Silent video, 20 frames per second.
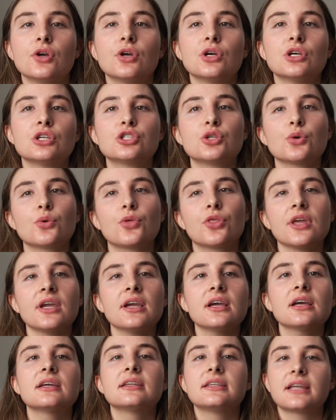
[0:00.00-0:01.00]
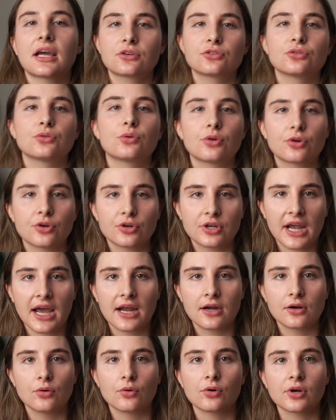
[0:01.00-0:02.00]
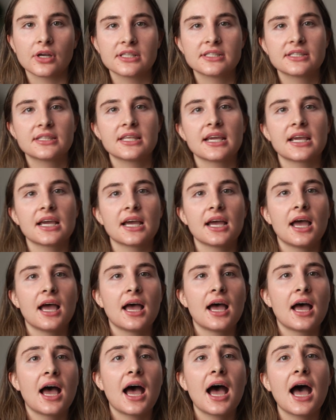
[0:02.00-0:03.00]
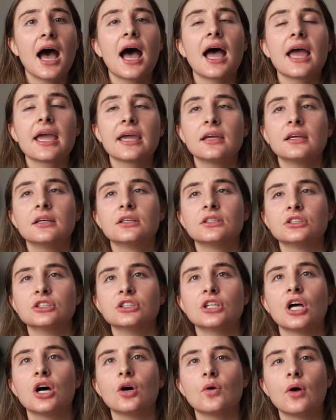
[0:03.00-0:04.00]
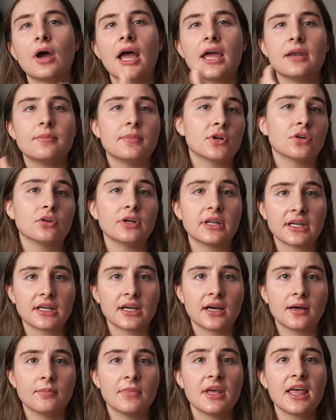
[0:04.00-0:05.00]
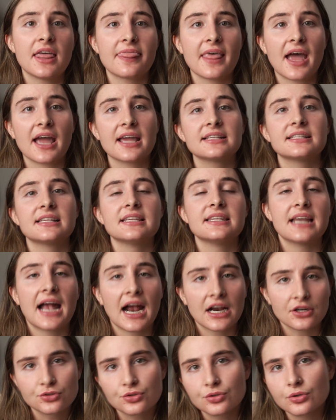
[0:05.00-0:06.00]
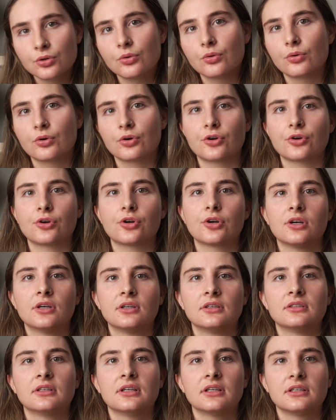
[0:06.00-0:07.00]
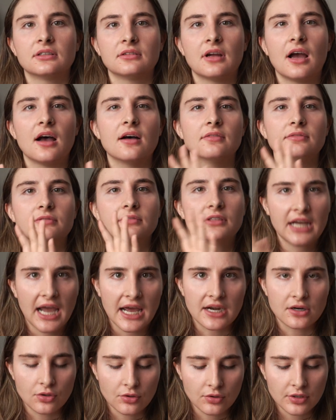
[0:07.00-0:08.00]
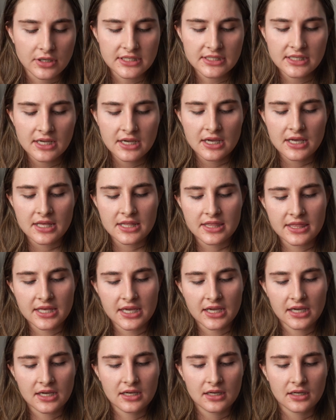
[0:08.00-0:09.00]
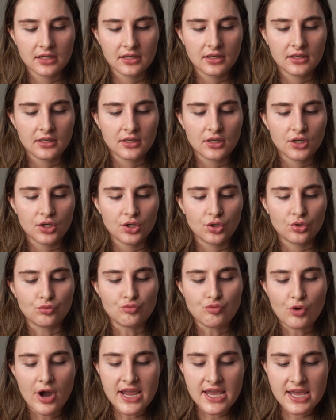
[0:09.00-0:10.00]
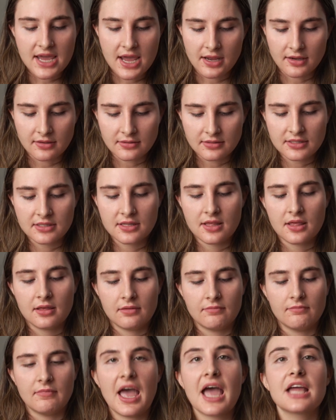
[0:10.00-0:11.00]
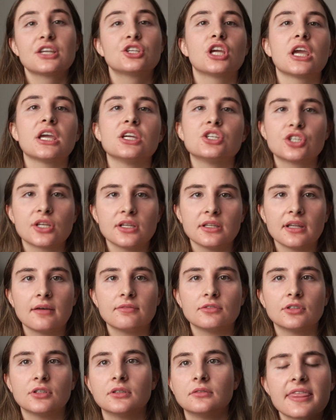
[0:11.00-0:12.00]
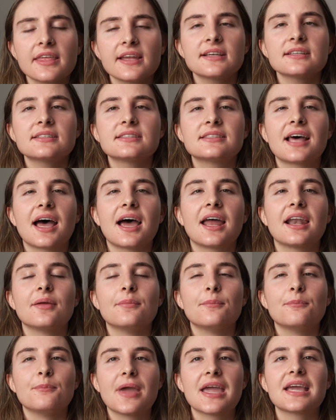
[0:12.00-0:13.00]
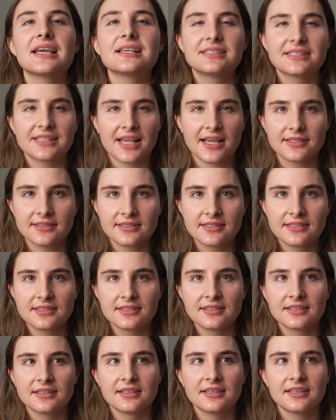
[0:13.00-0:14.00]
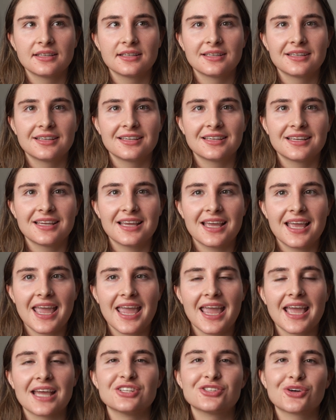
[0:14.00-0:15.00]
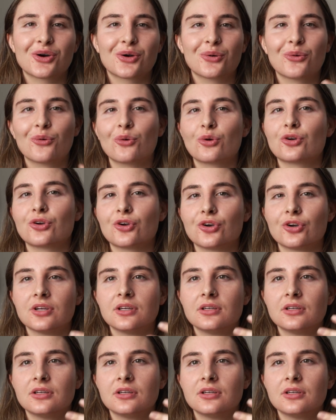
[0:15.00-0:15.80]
So think natural ordered categories, think high, low, and middle income. That is a natural order of categories. Think rankings, education level, things that make sense and are ordered